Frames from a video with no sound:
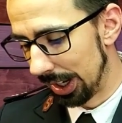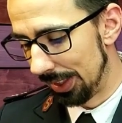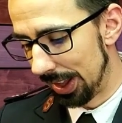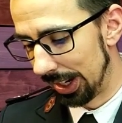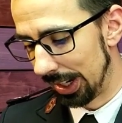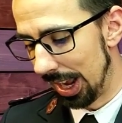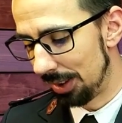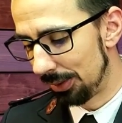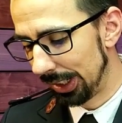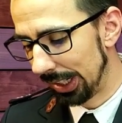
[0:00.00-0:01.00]
and that in
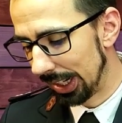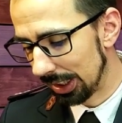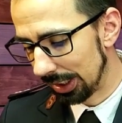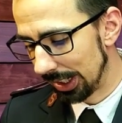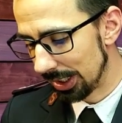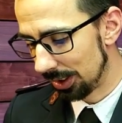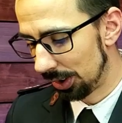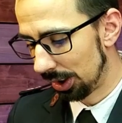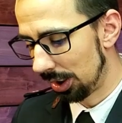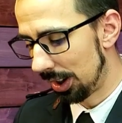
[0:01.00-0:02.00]
every inclination of their
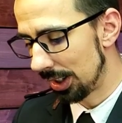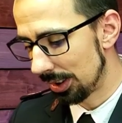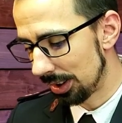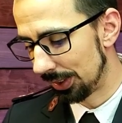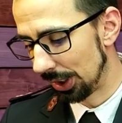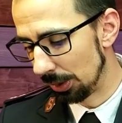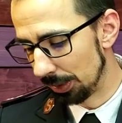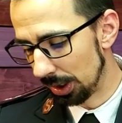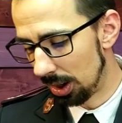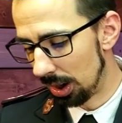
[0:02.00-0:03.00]
thoughts of the
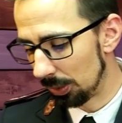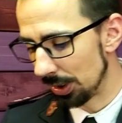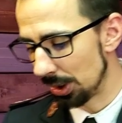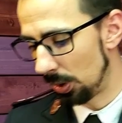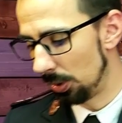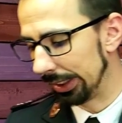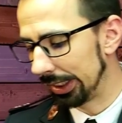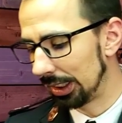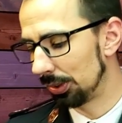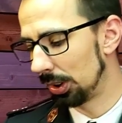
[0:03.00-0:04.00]
human heart was only
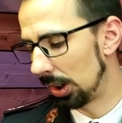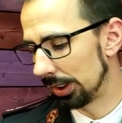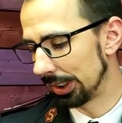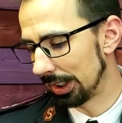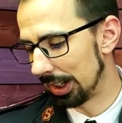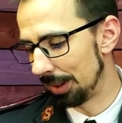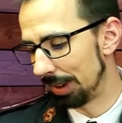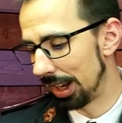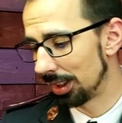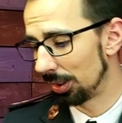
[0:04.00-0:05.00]
evil all the time.
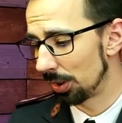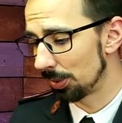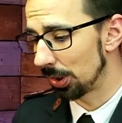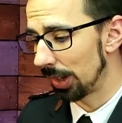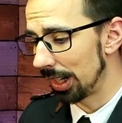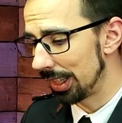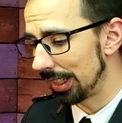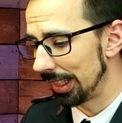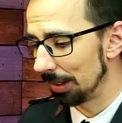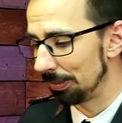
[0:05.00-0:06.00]
And the Lord regretted that
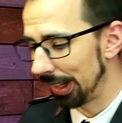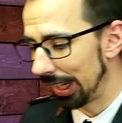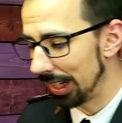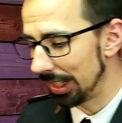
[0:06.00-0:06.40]
he had made